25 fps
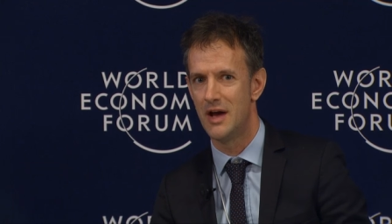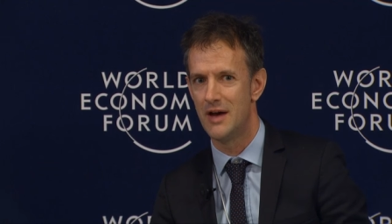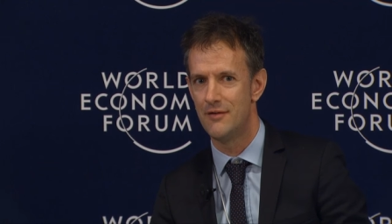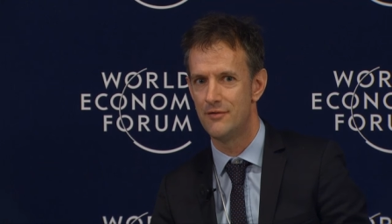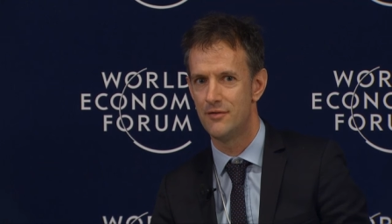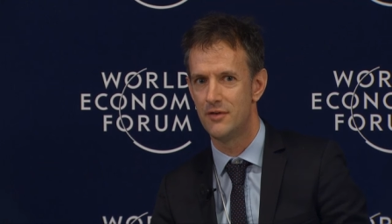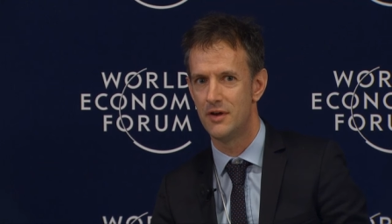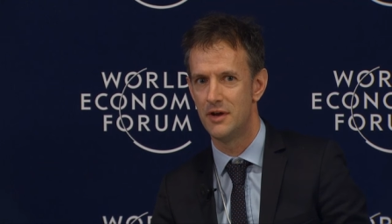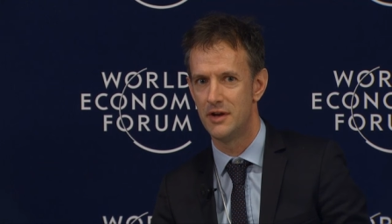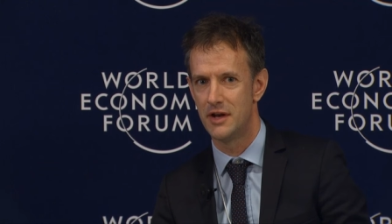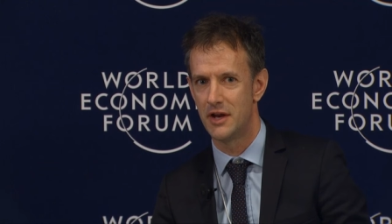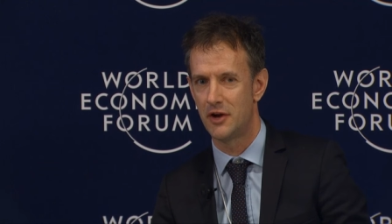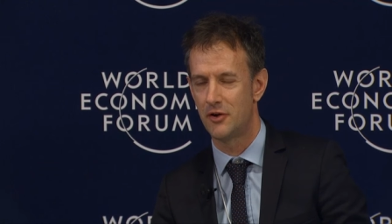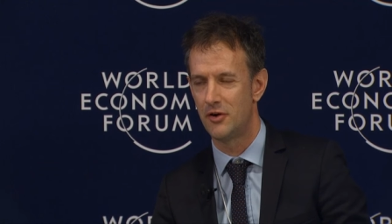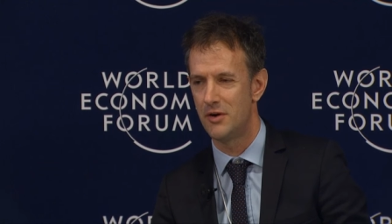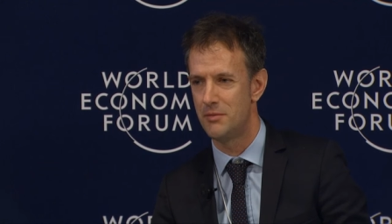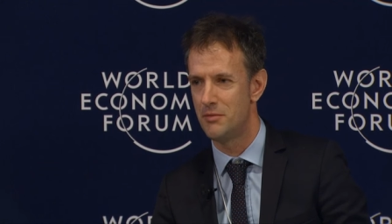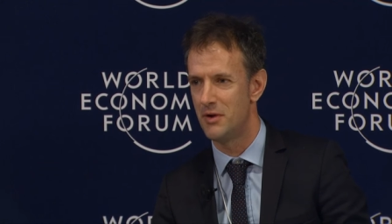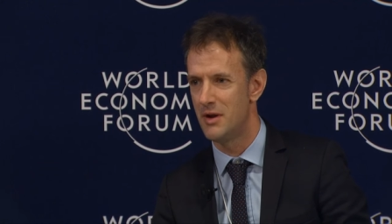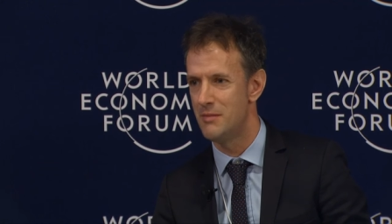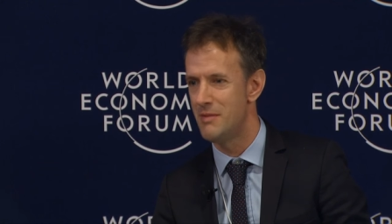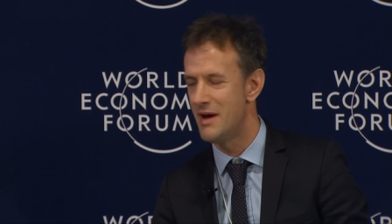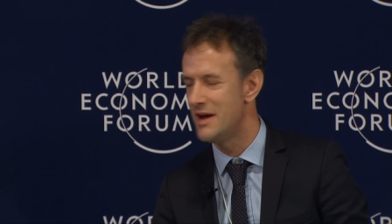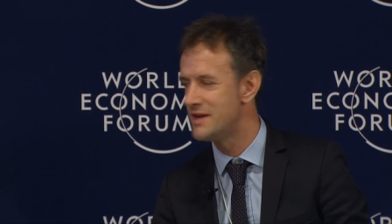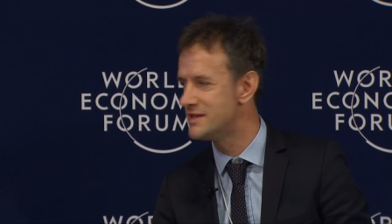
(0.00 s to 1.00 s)
we have an
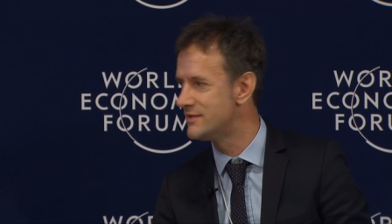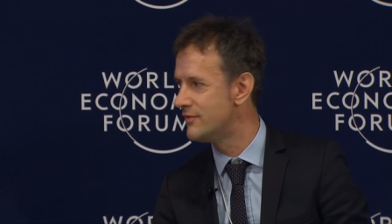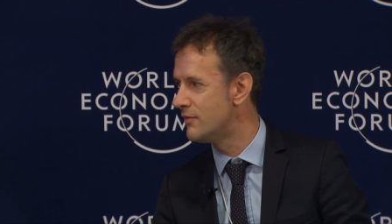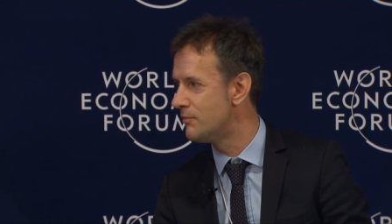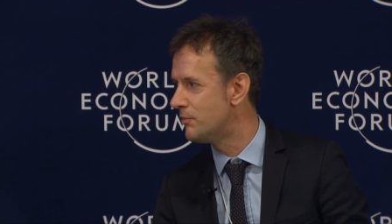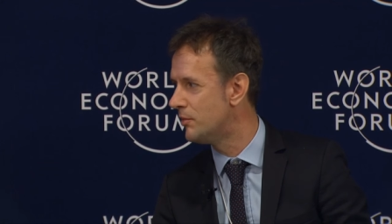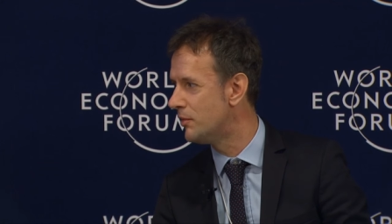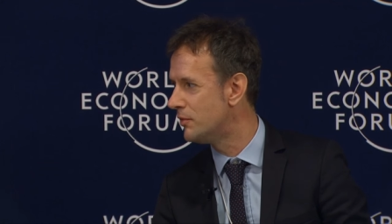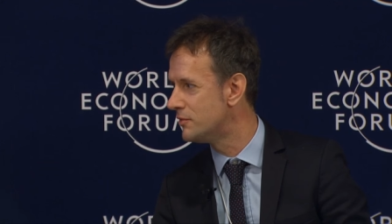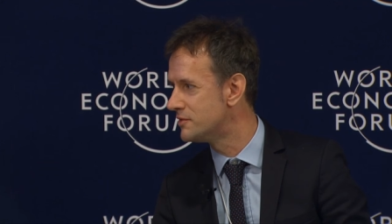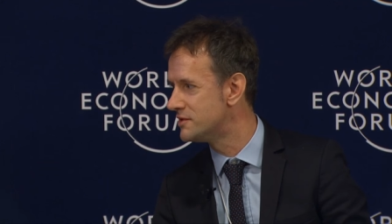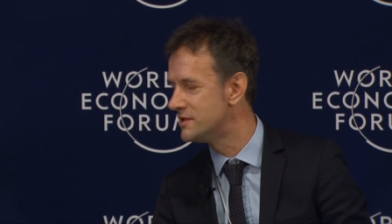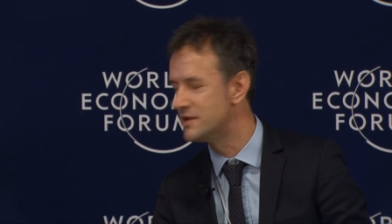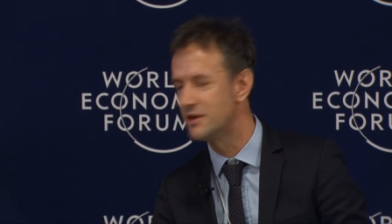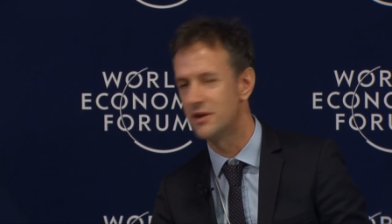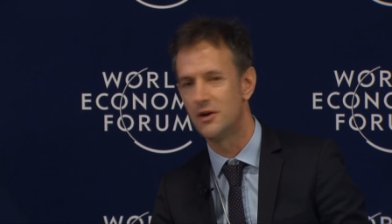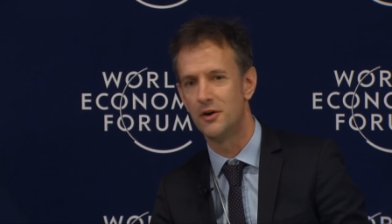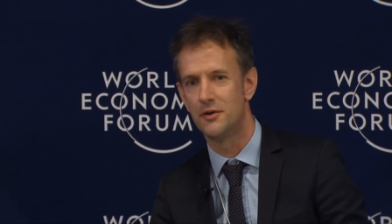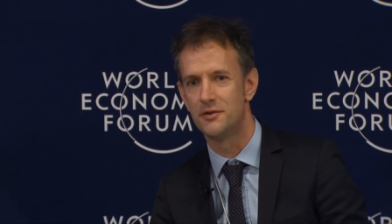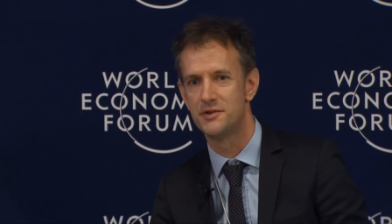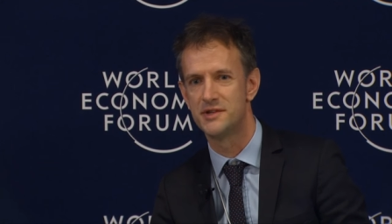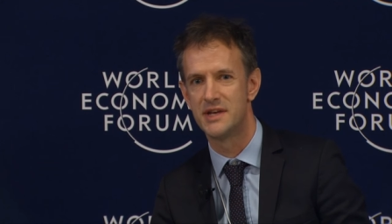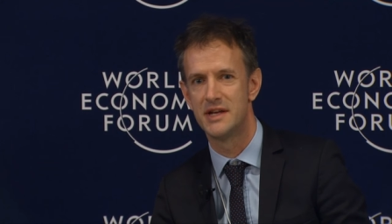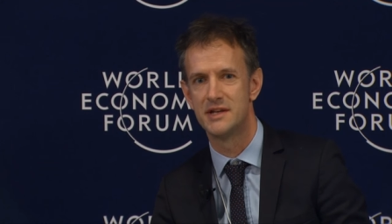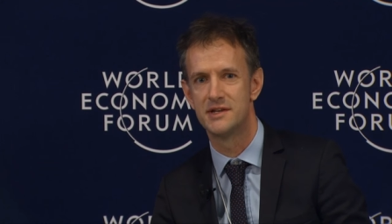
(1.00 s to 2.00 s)
incredible amount of important
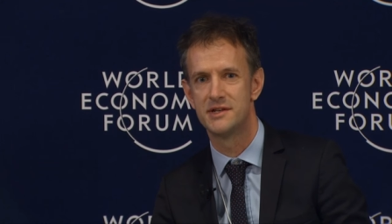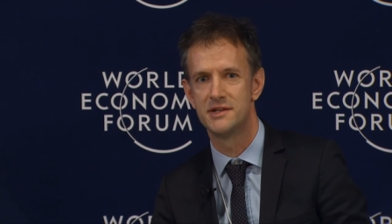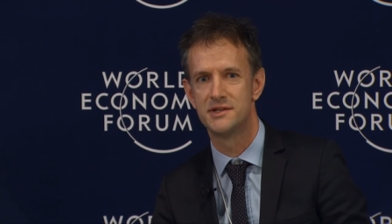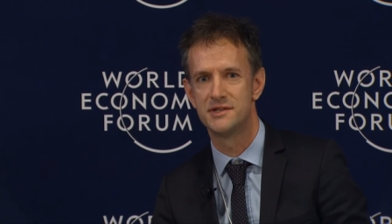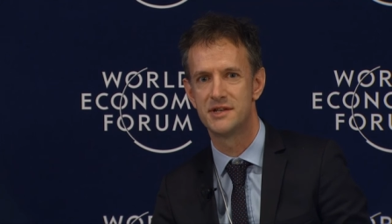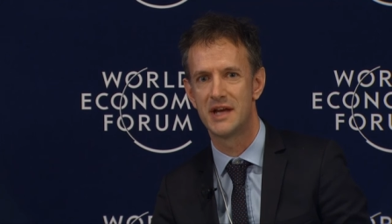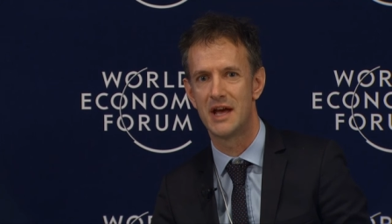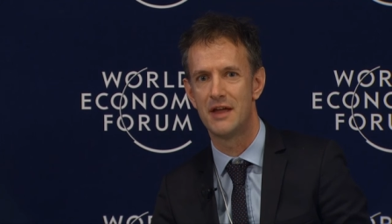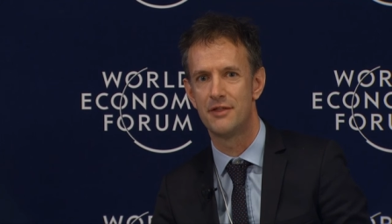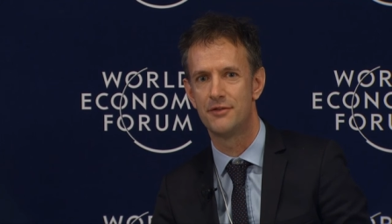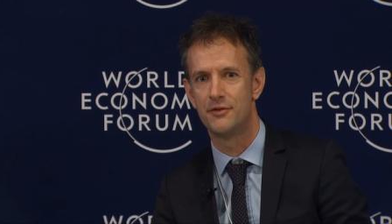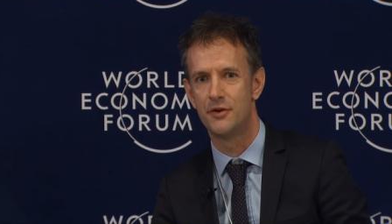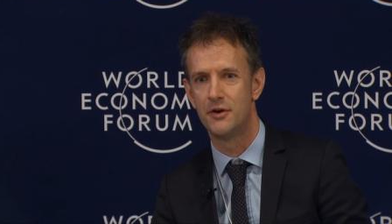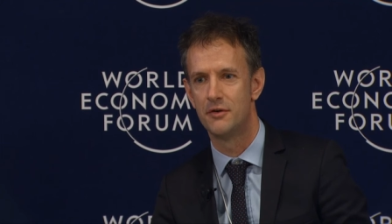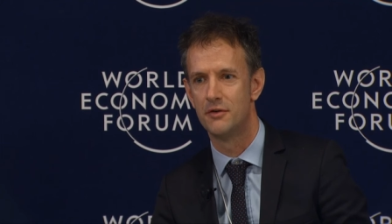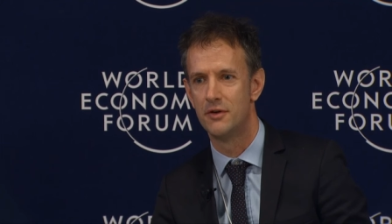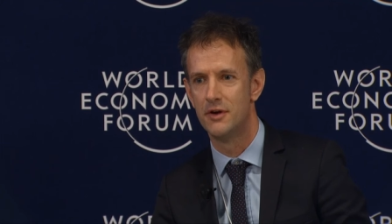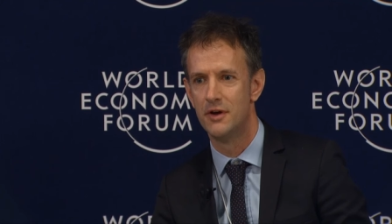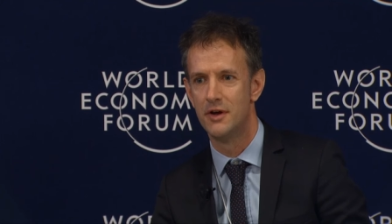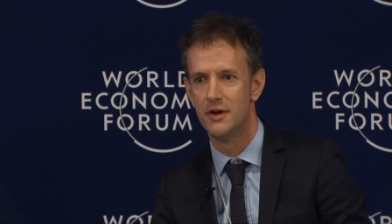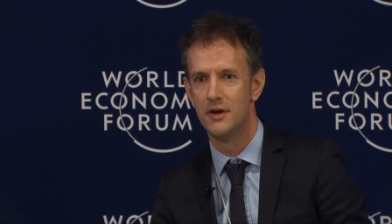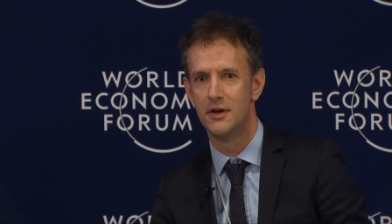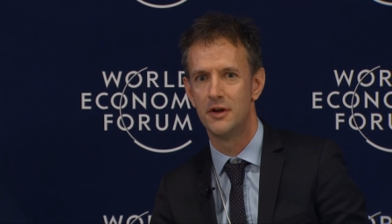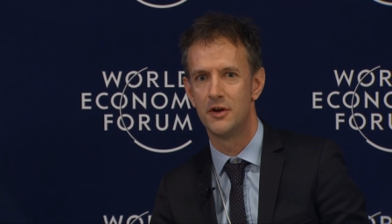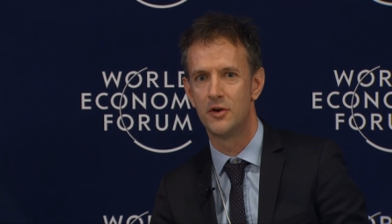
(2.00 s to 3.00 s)
content to get through
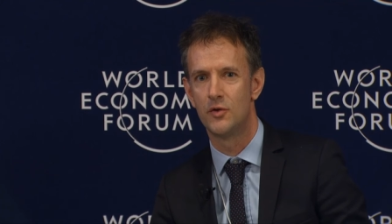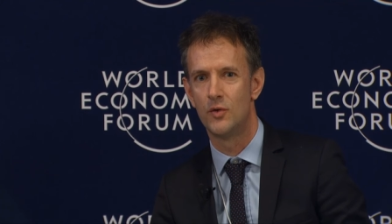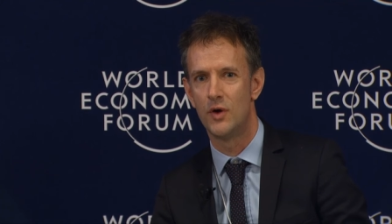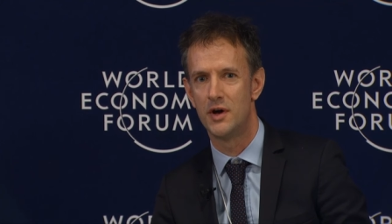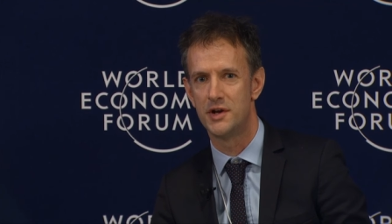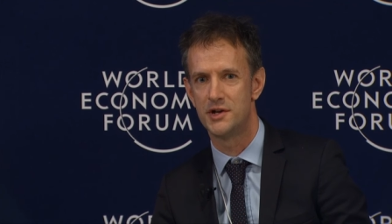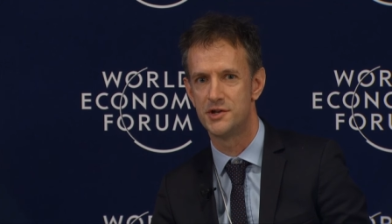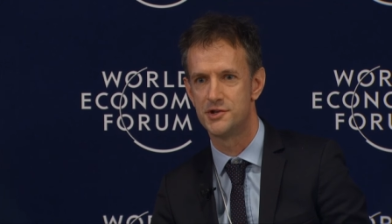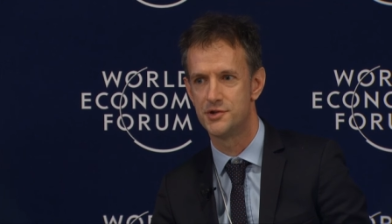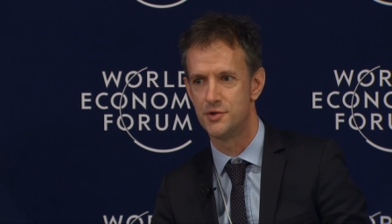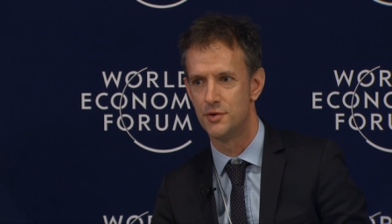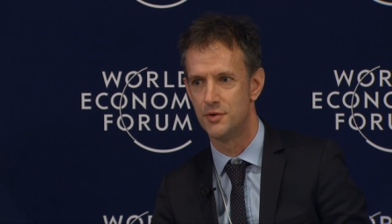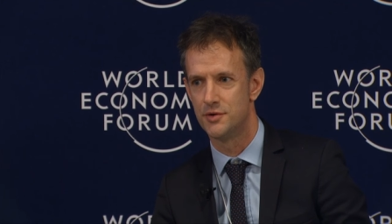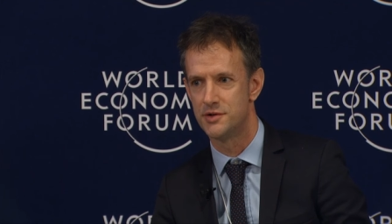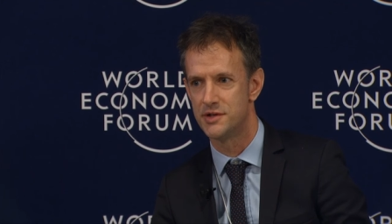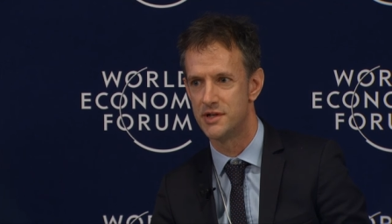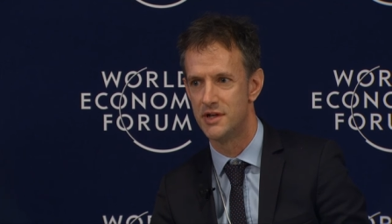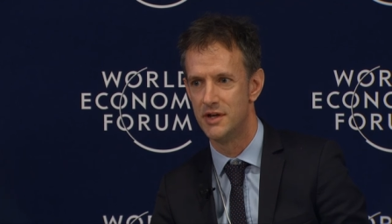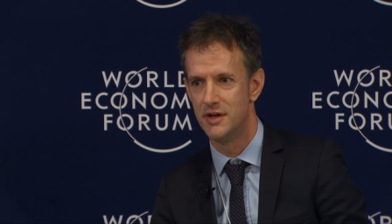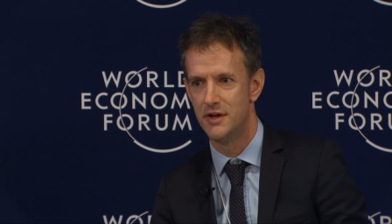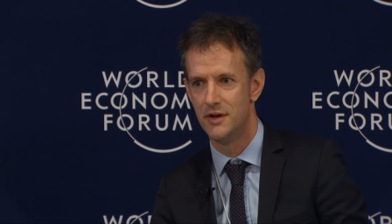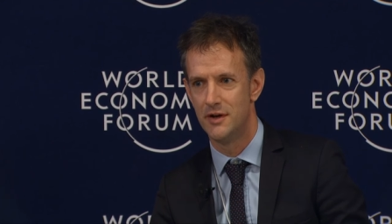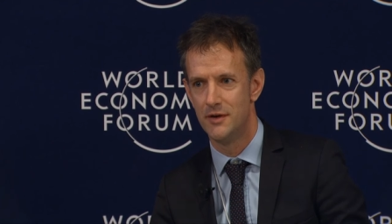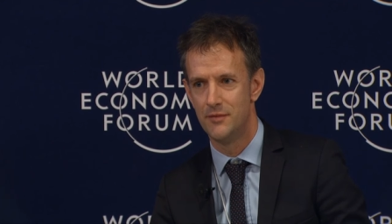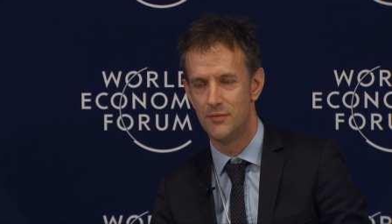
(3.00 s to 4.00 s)
in quite a short
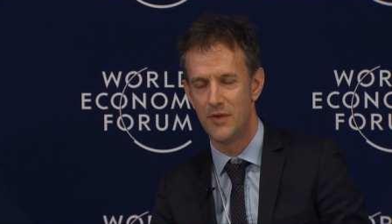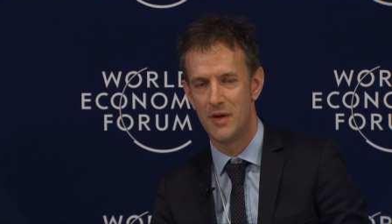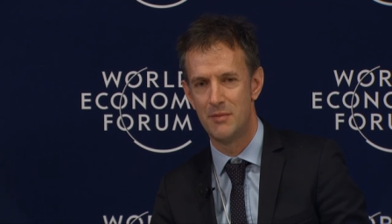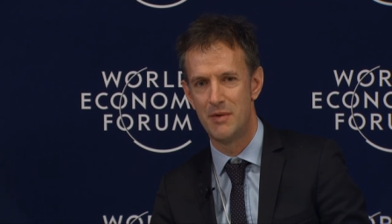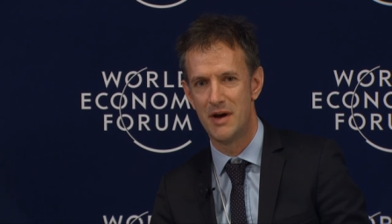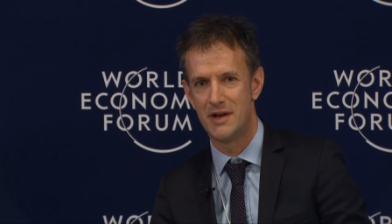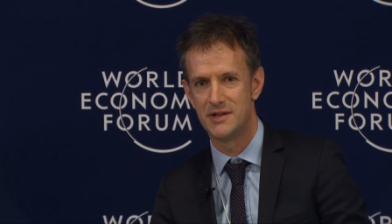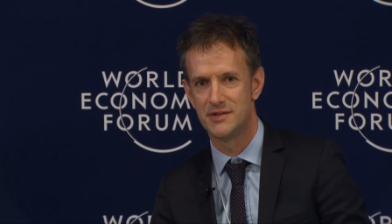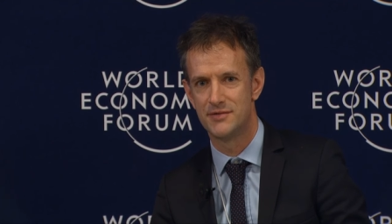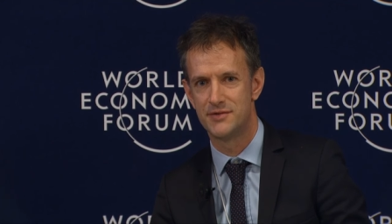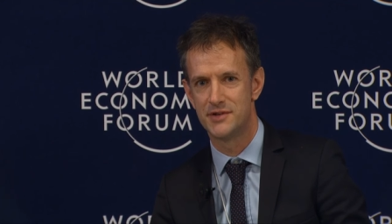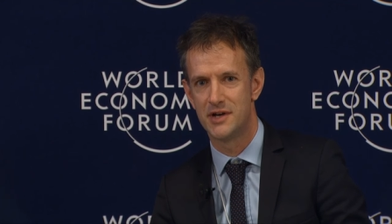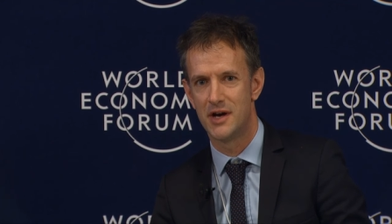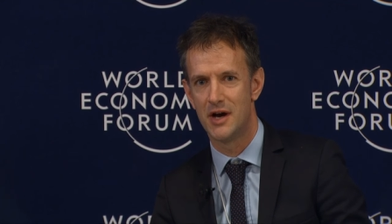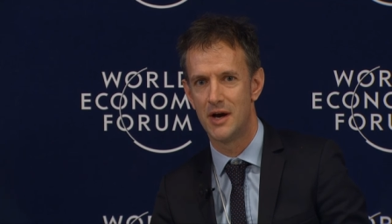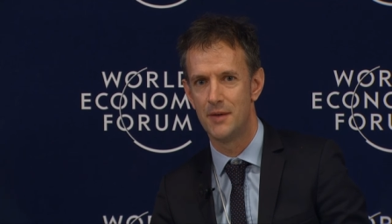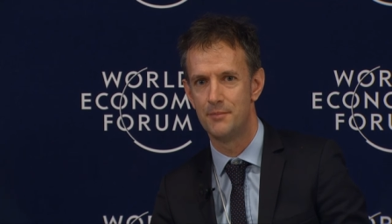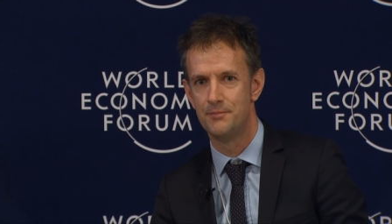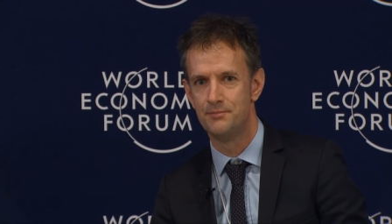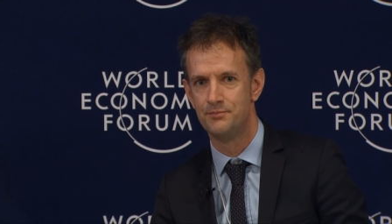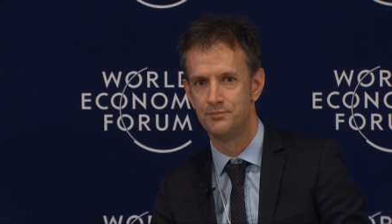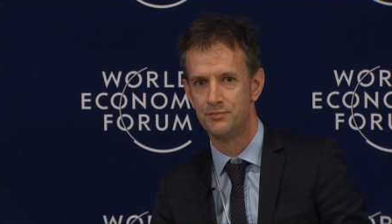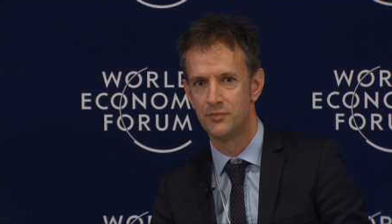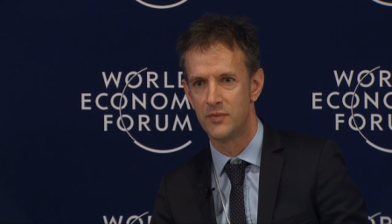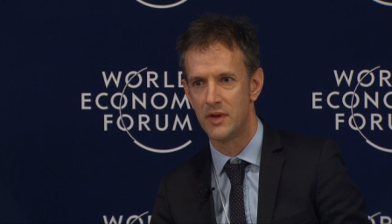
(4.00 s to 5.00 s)
amount of time.